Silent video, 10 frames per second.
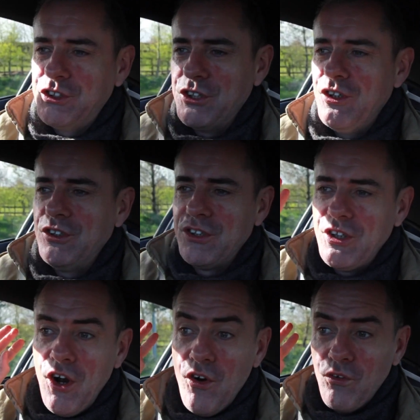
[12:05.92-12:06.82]
your
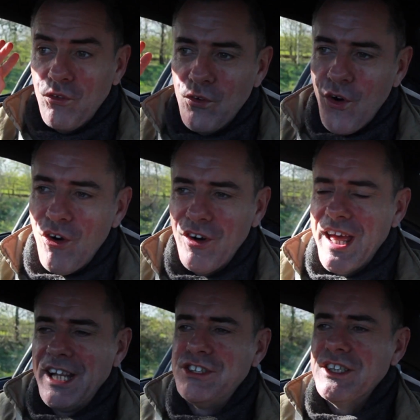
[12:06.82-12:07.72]
shoulder
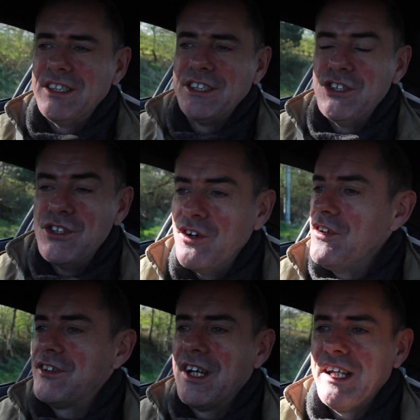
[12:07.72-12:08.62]
roaring at you that you
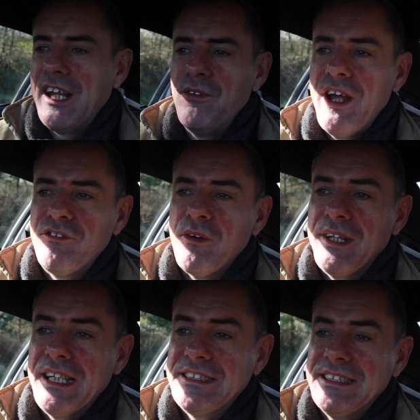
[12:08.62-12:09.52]
know you've got to get away
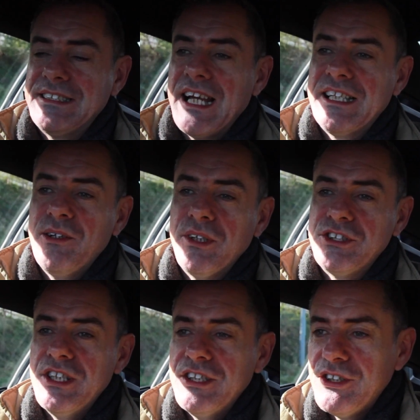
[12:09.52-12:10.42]
from, and that's exactly
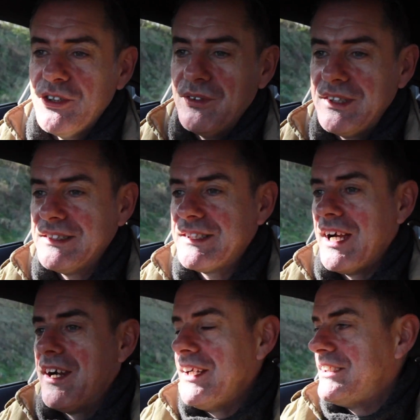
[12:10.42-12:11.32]
what you need to do with this
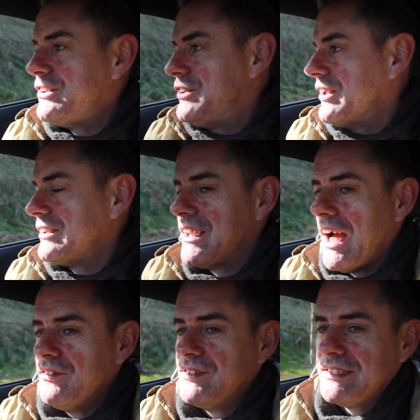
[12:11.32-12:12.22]
car. It's
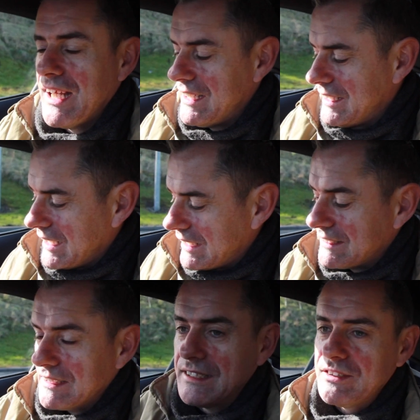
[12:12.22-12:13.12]
just outstanding.
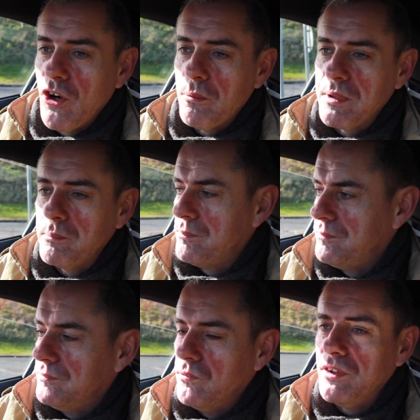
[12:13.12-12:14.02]
Listen, let's open the
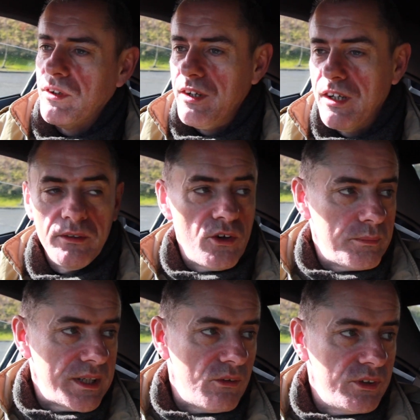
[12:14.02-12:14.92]
window here,
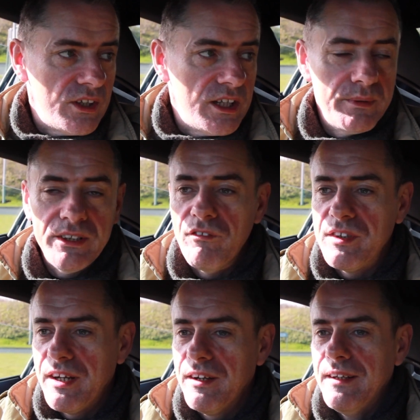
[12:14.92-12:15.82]
open that window a little bit
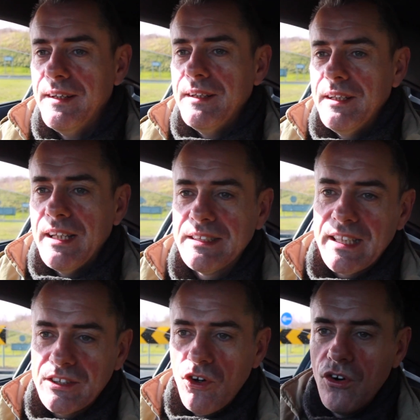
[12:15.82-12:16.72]
over there.
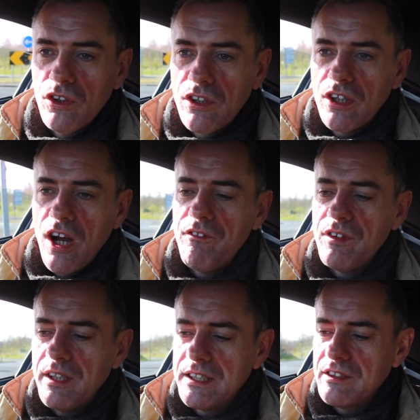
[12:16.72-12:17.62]
Let's get the whole
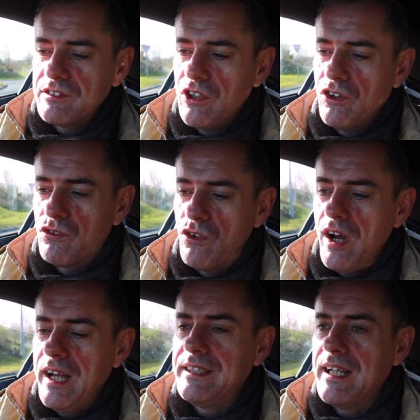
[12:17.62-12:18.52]
cacophony, because I've slowed
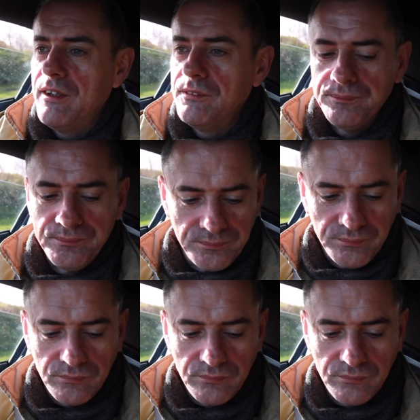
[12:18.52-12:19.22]
right down.